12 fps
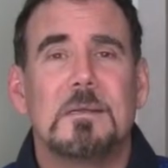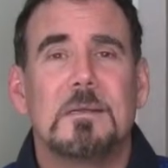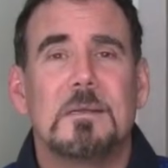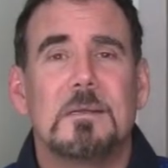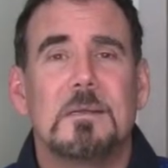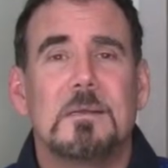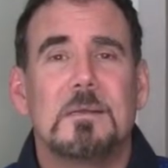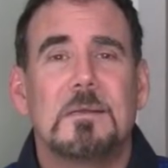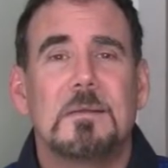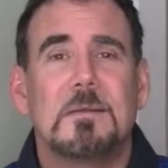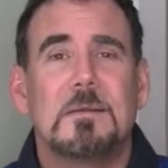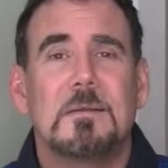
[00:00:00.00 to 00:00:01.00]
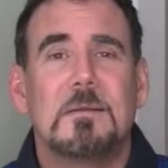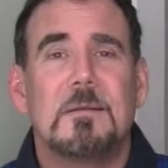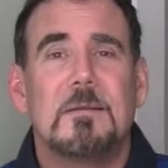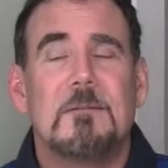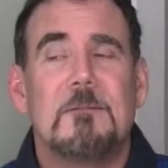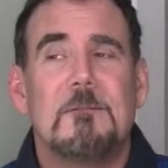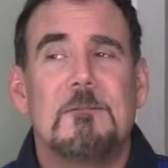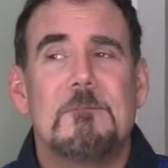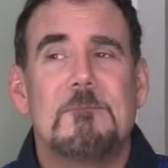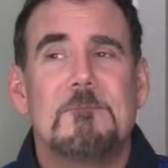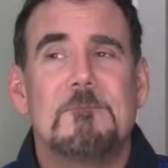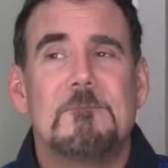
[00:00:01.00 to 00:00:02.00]

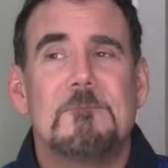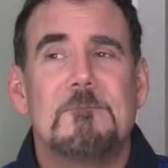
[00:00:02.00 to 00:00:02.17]
No one is speaking in this clip.